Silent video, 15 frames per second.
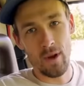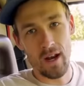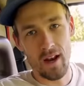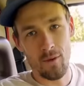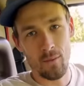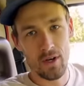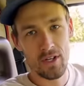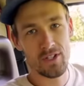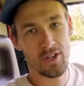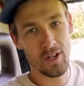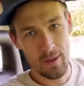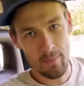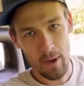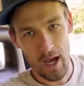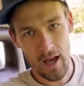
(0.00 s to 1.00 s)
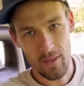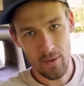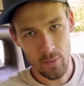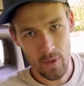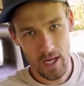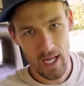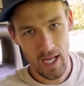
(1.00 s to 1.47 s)
When I originally bought the
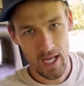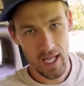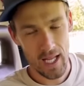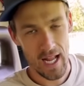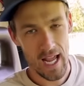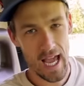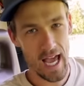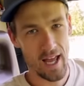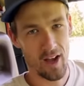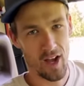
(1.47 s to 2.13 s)
rig, it had